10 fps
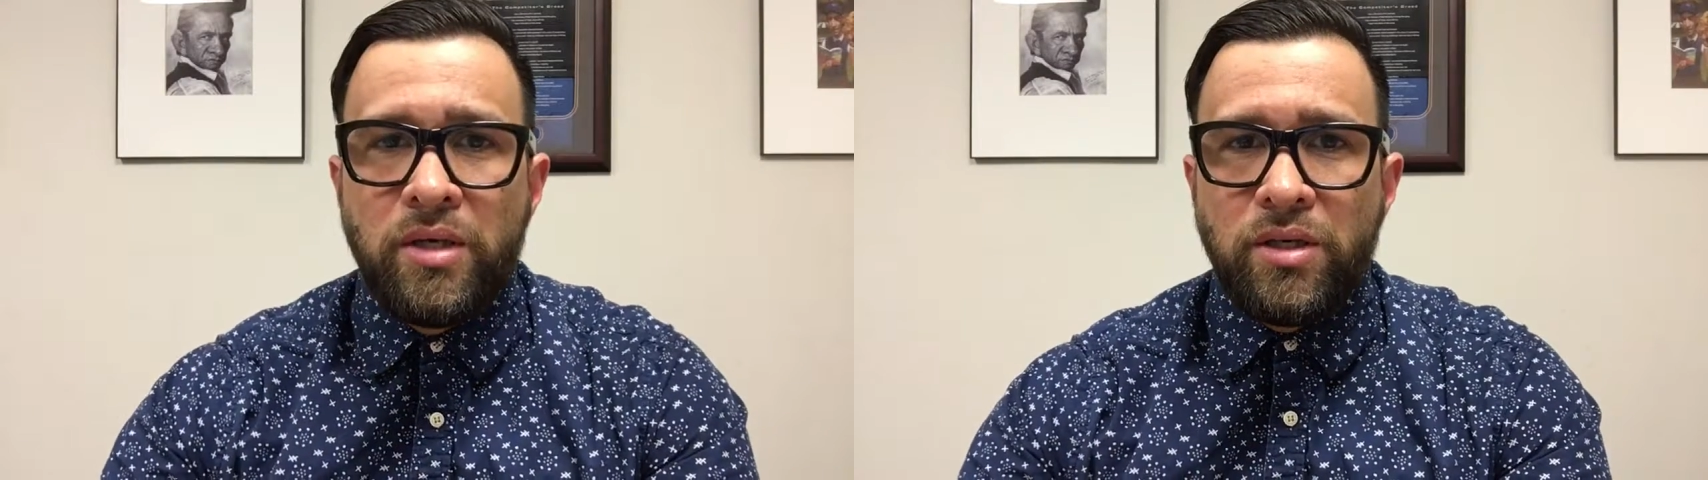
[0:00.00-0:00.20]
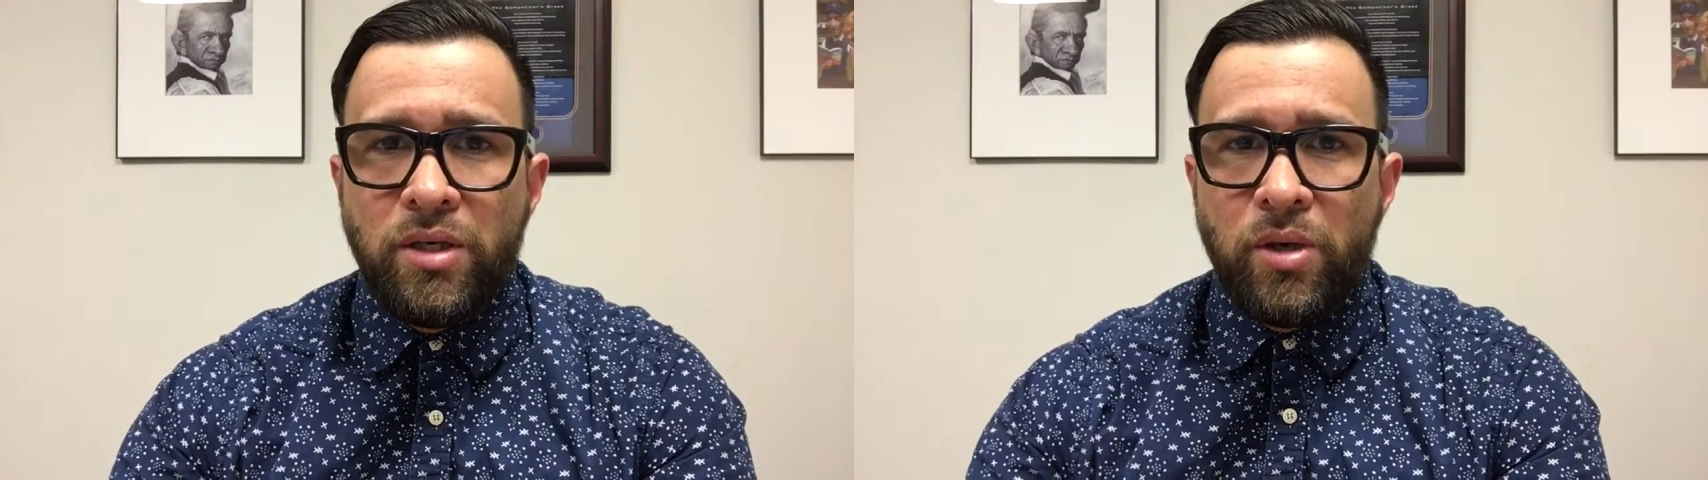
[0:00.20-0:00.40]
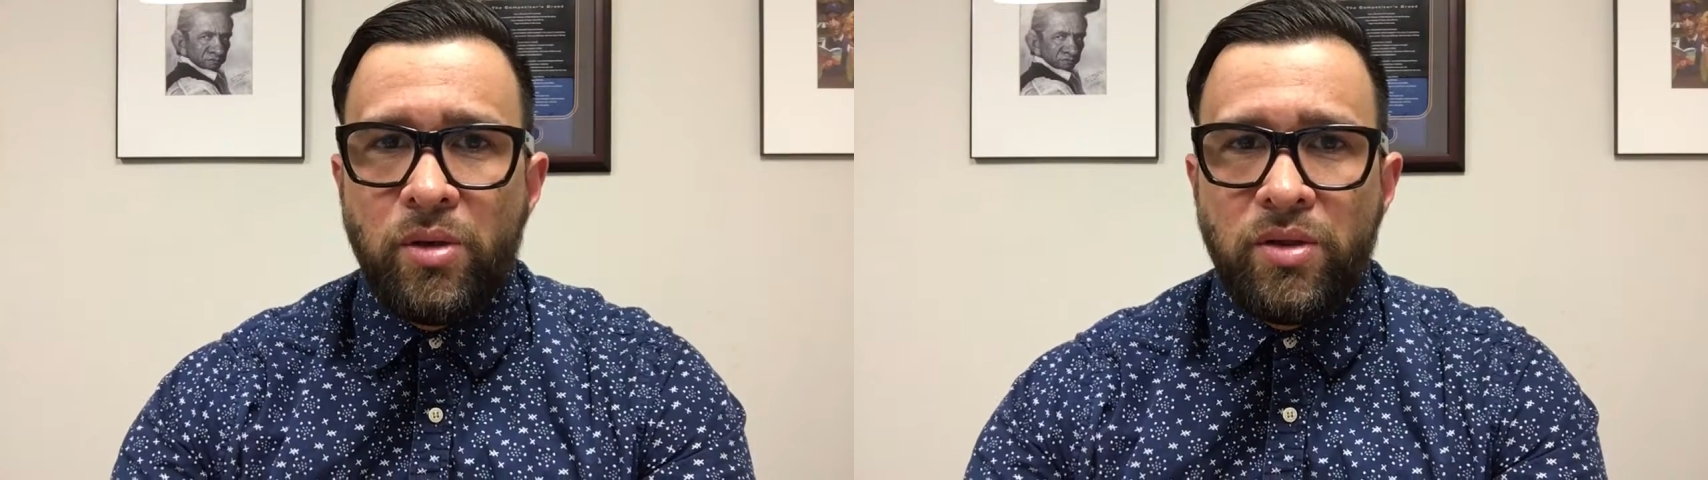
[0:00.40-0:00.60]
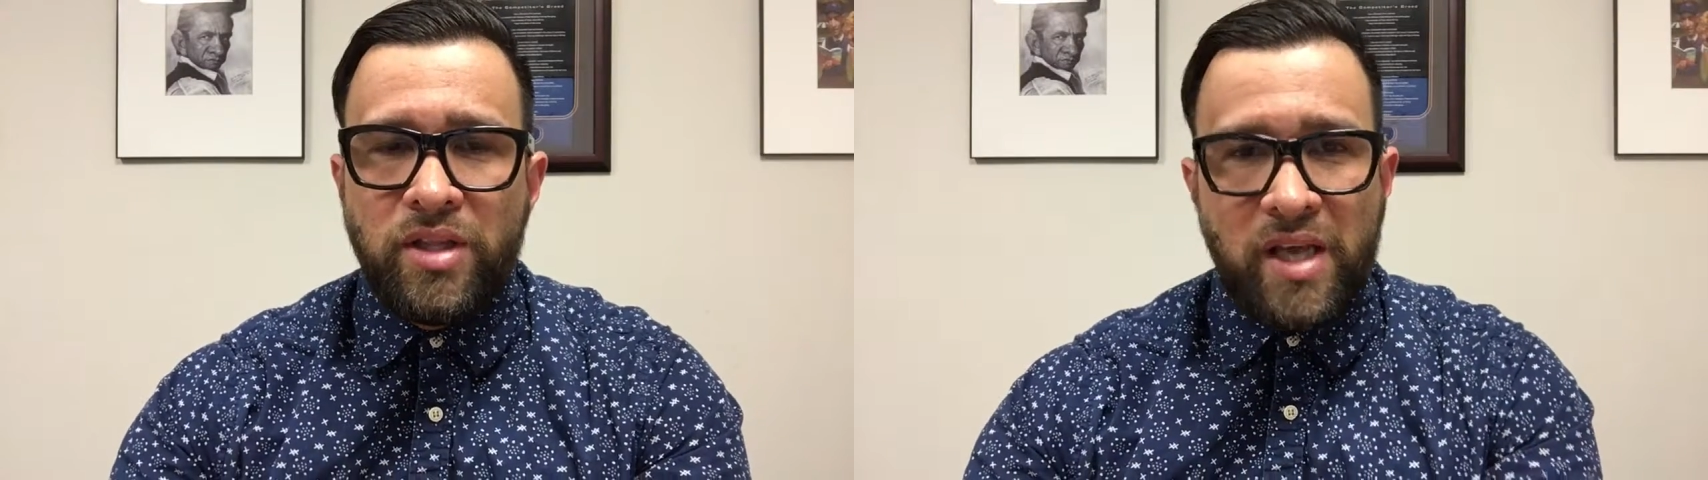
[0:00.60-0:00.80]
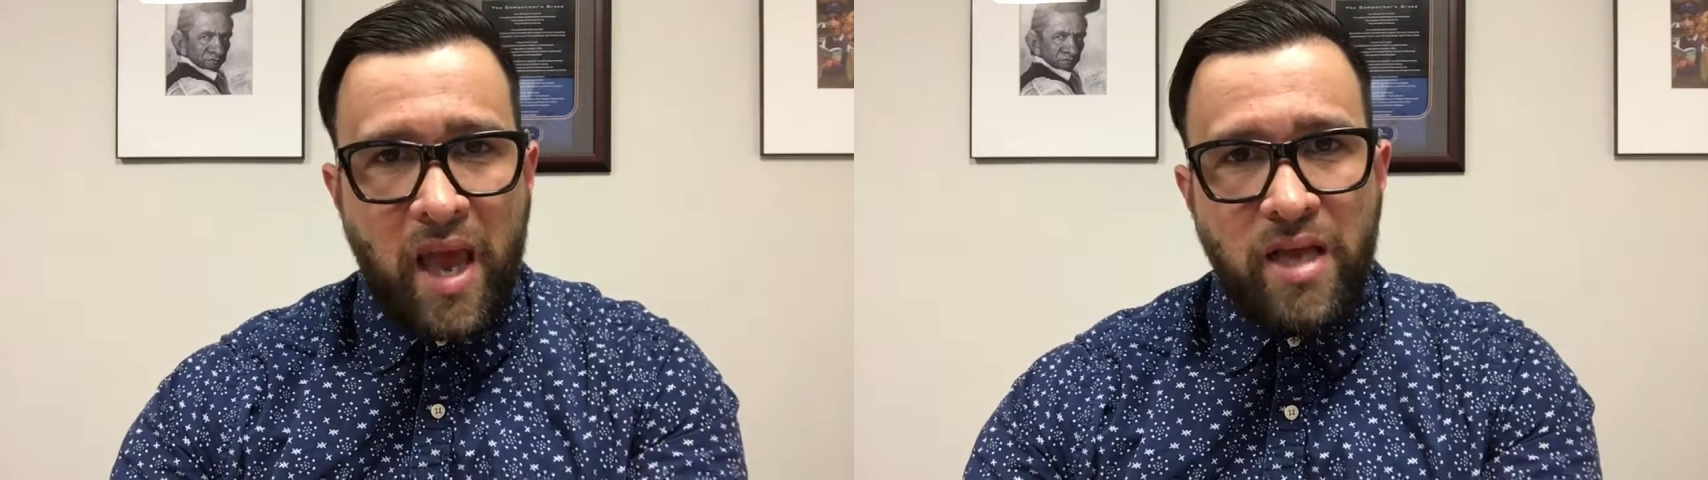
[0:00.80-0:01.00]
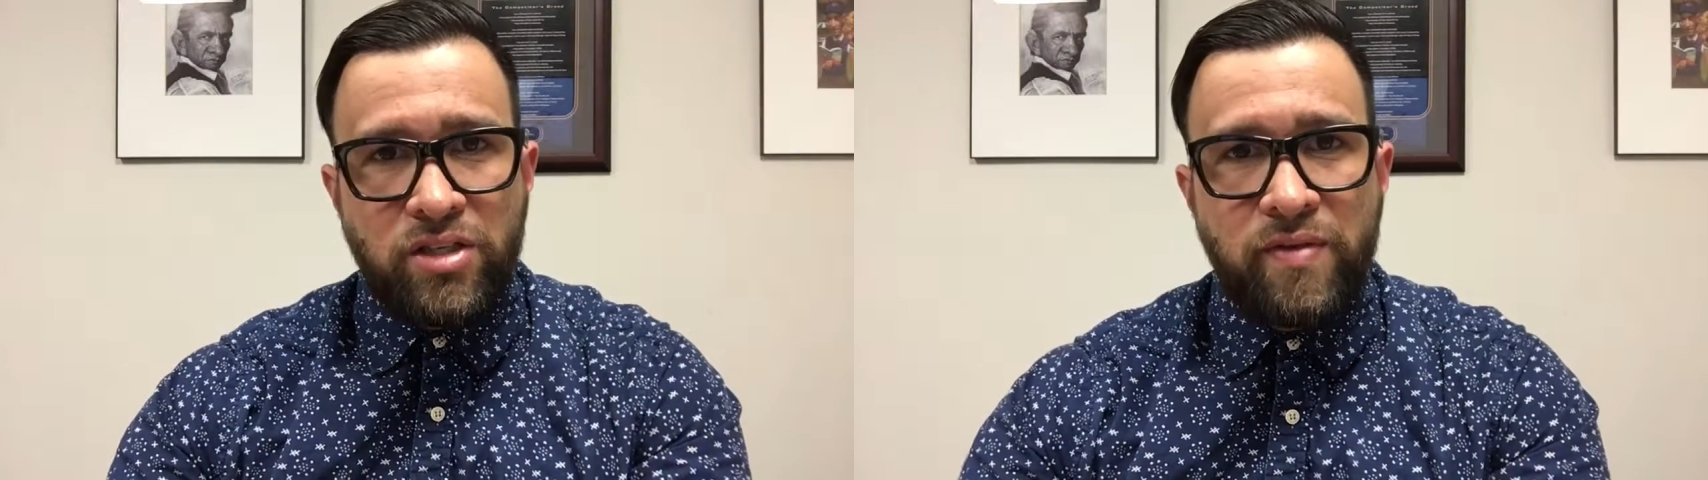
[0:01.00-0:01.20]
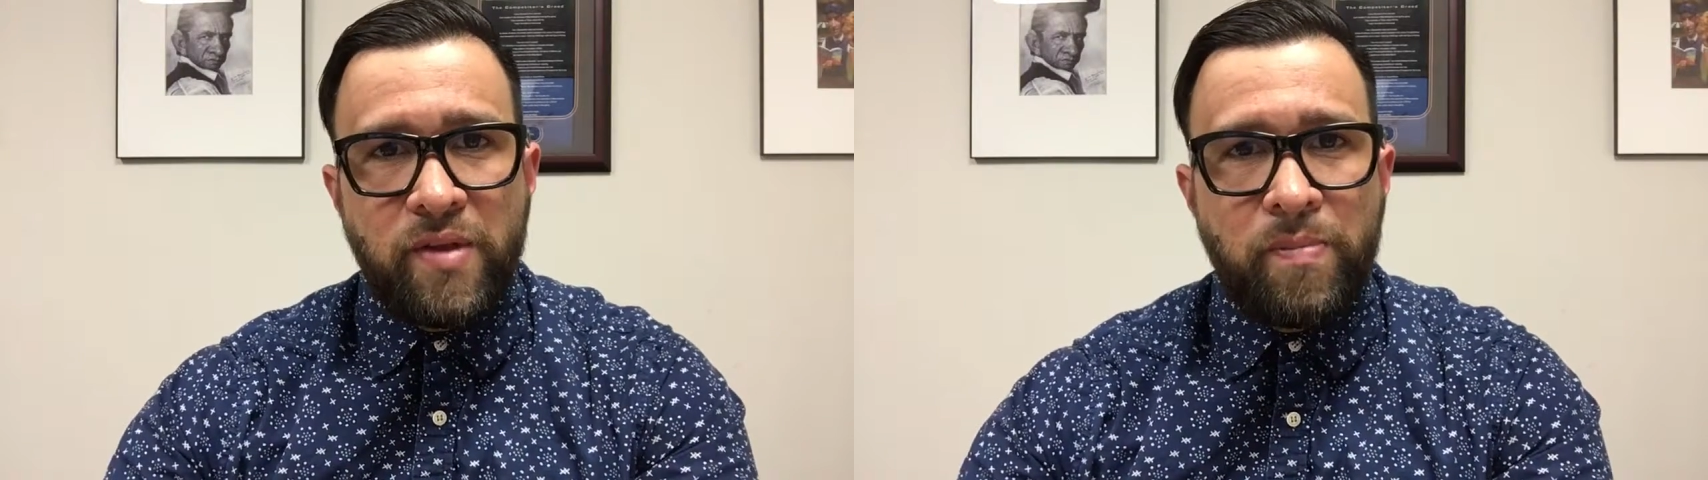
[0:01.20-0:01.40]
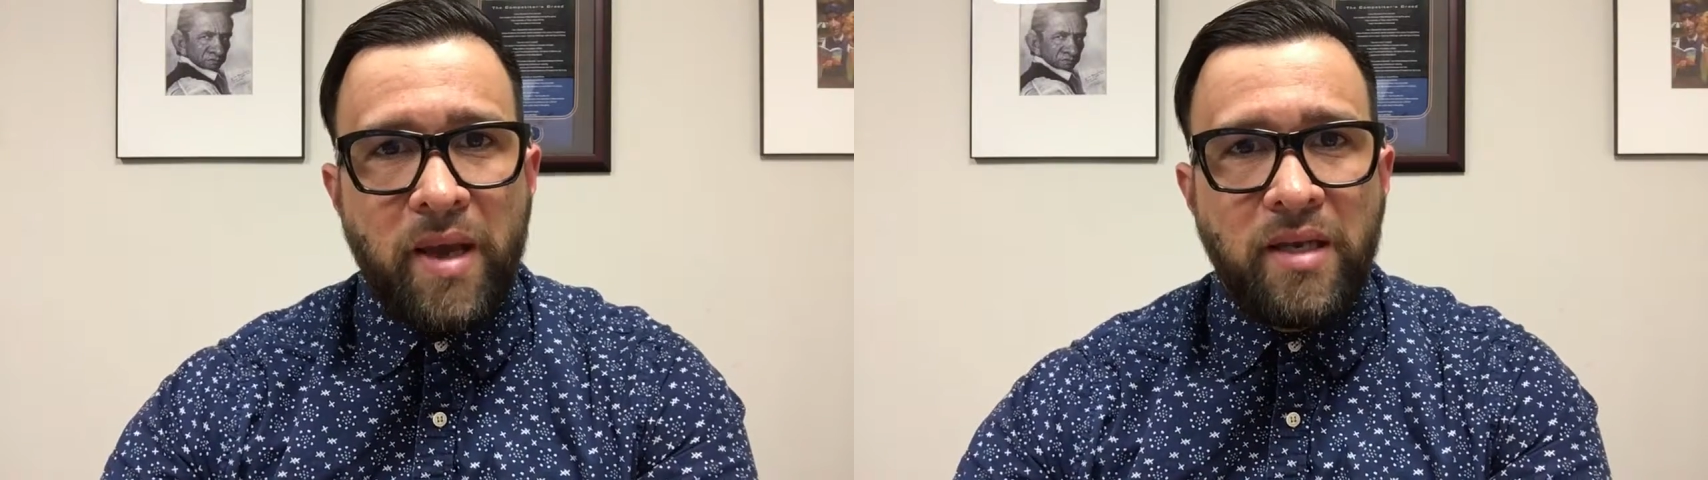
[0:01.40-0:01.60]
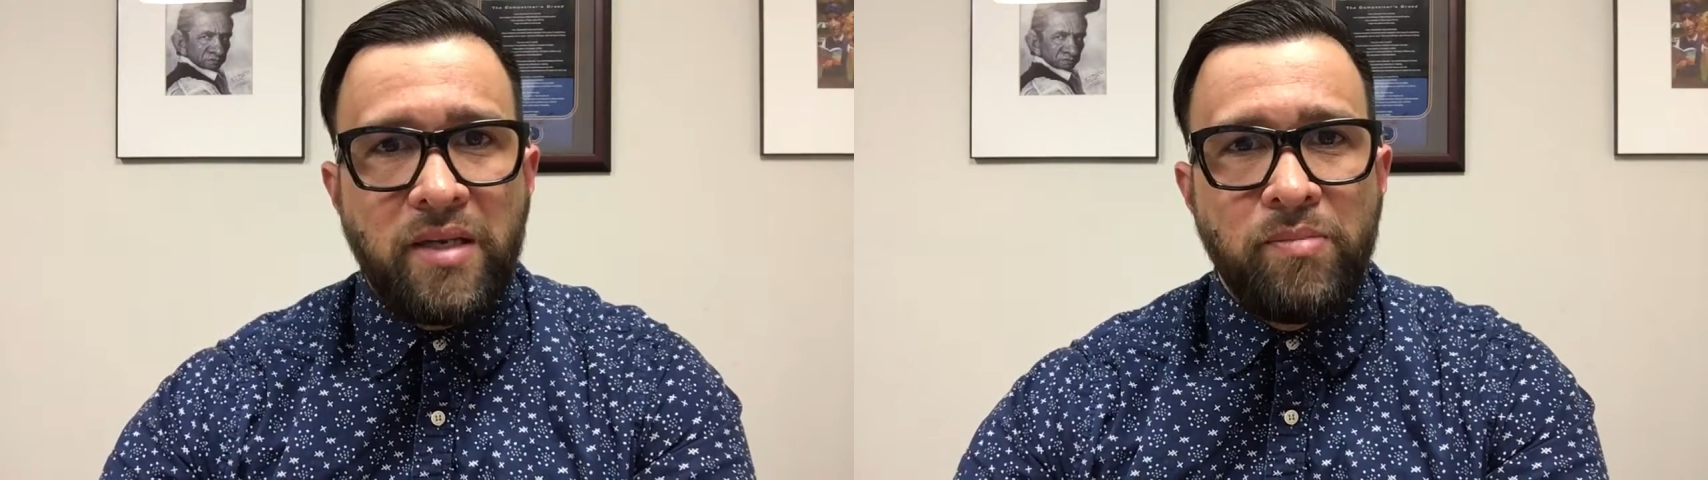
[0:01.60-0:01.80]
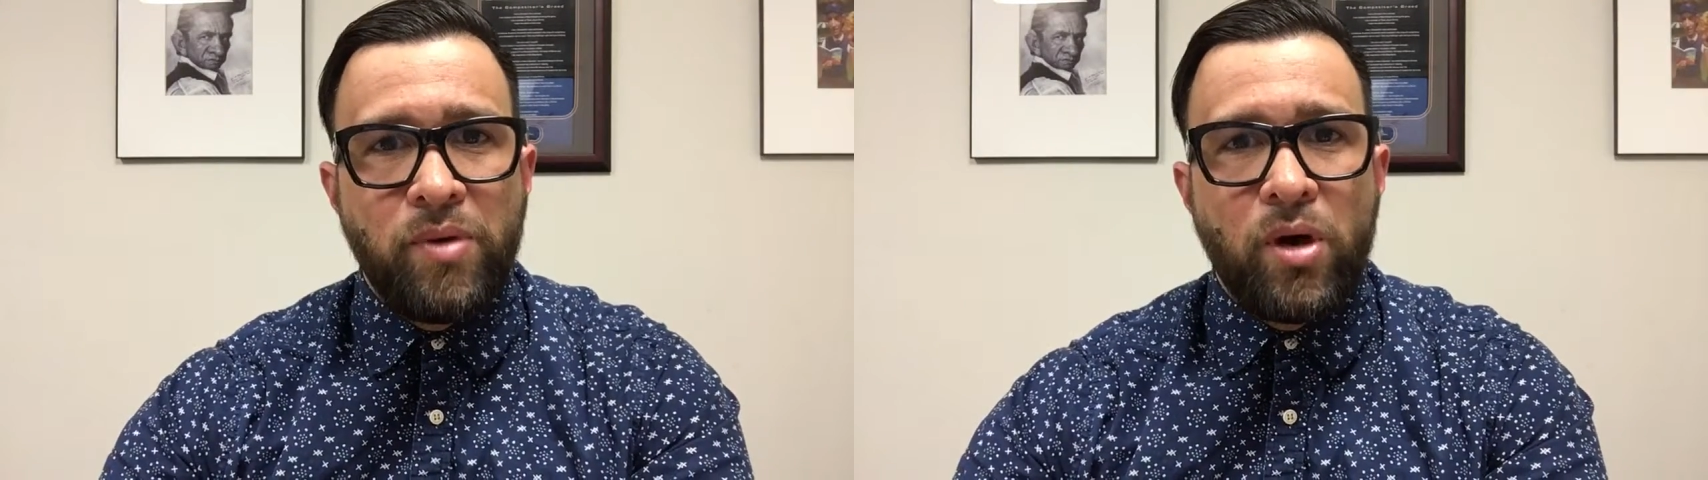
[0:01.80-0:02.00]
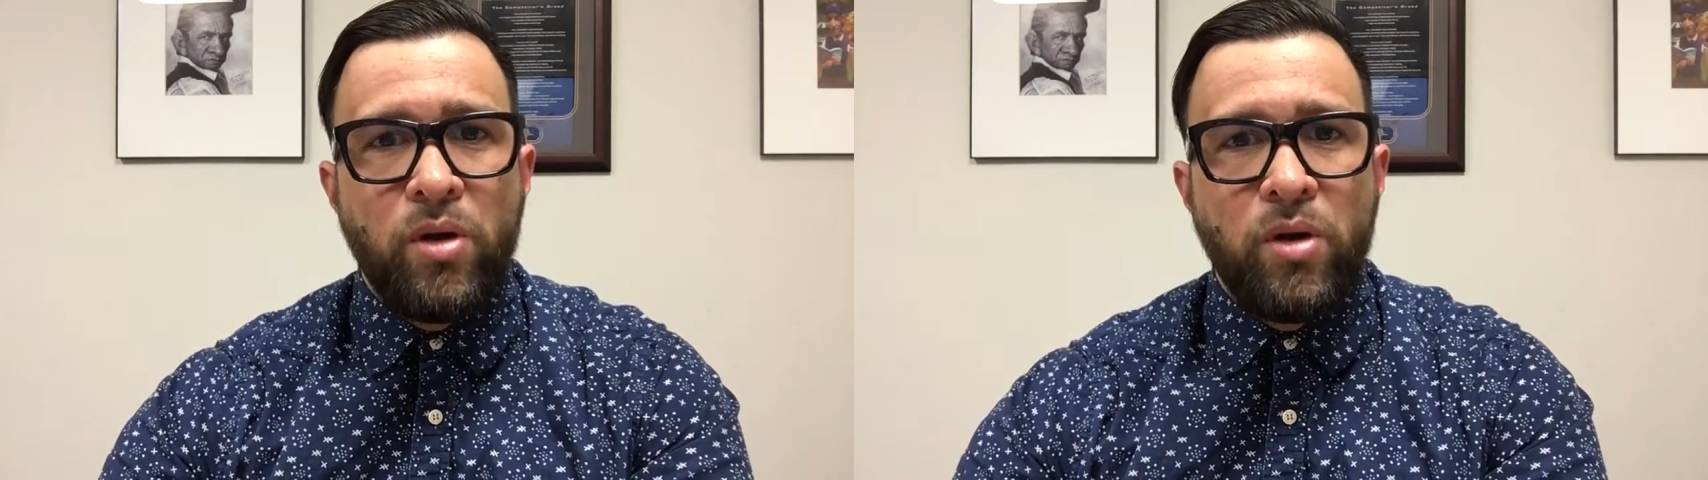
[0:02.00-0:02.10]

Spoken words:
you know, the age of the painting, but